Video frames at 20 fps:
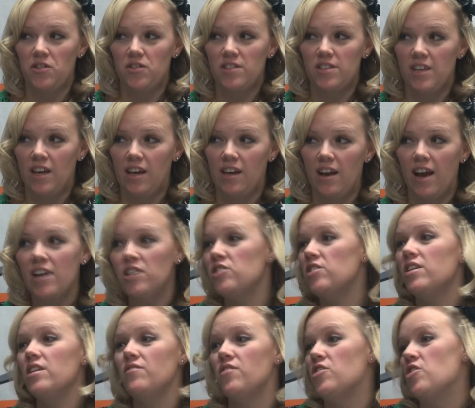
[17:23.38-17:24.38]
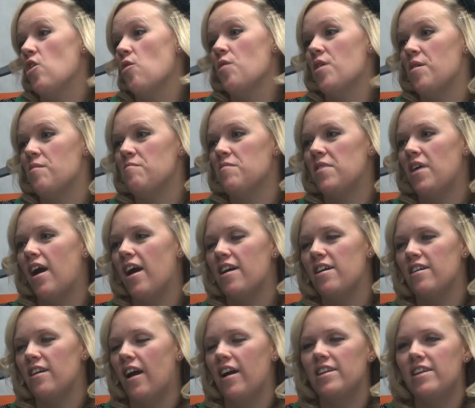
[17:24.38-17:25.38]
could sing. I actually didn't even know him.
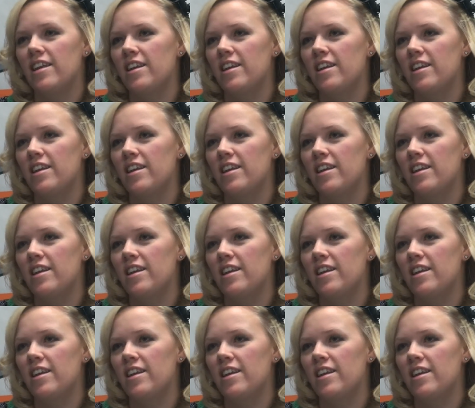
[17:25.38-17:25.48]
I